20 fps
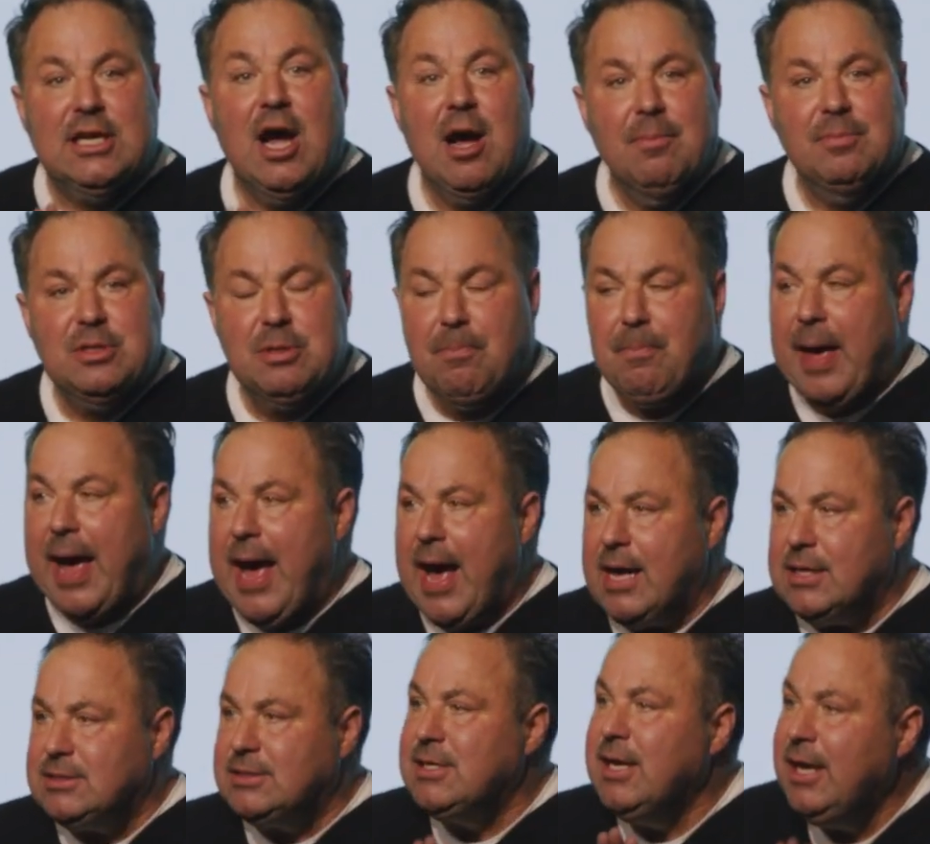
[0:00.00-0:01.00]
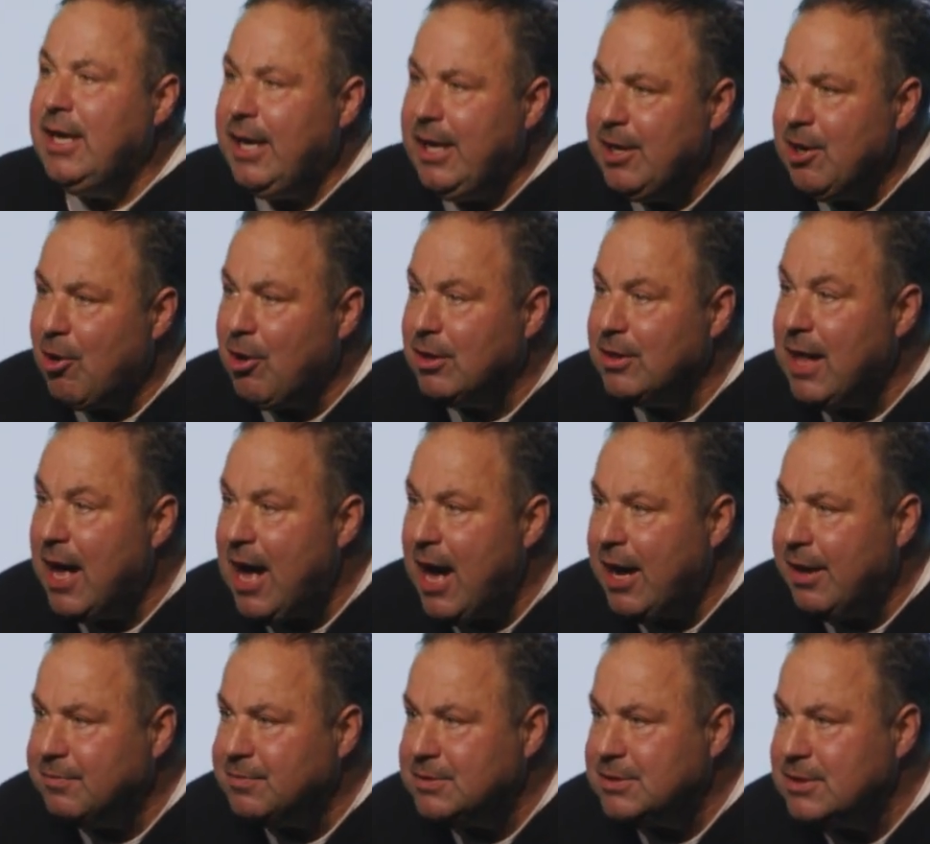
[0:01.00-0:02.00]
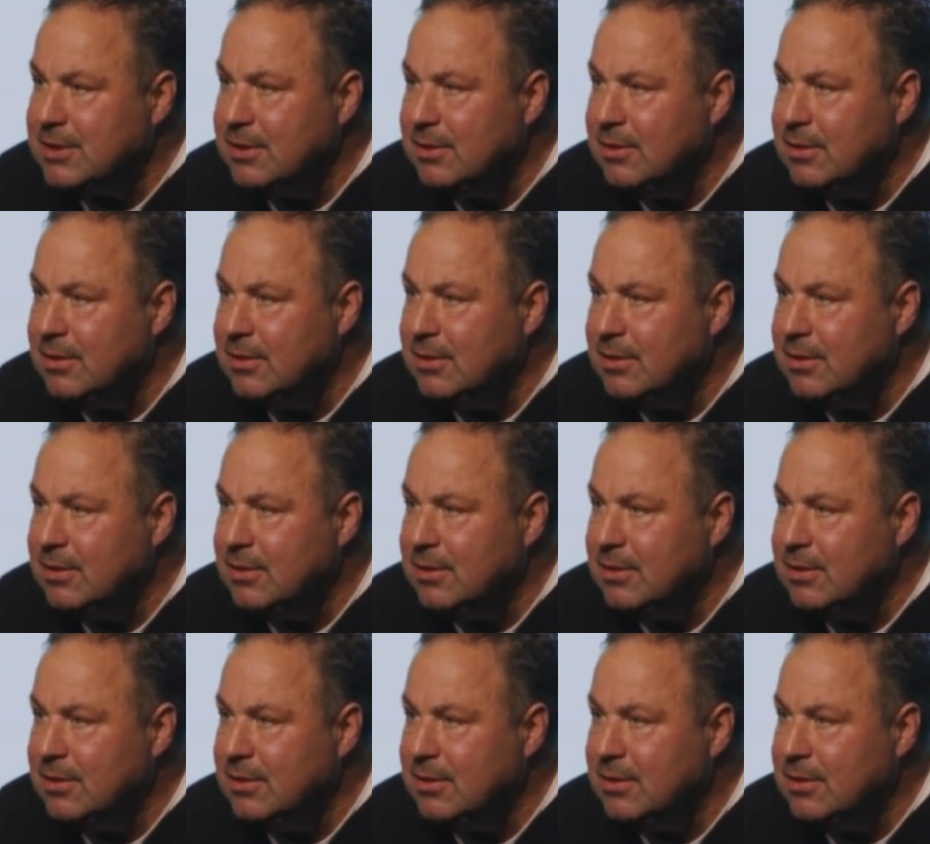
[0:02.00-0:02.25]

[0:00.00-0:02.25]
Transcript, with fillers: come to pass in our lives.